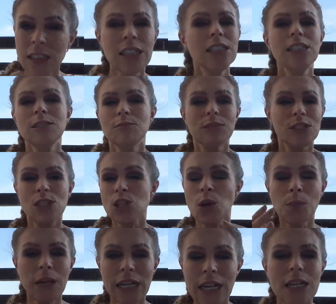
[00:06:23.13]

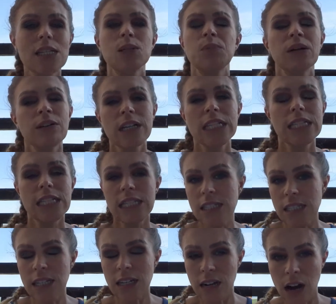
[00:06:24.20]
So many experiences
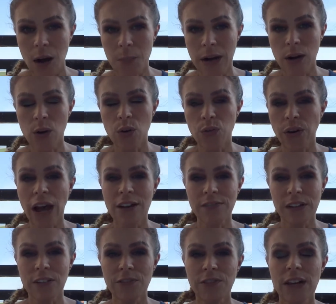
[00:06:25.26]
can come out of
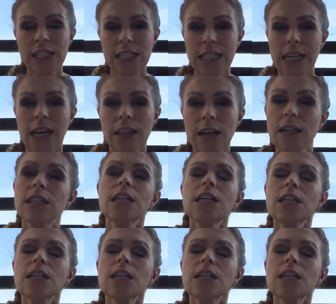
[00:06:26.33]
having fun together.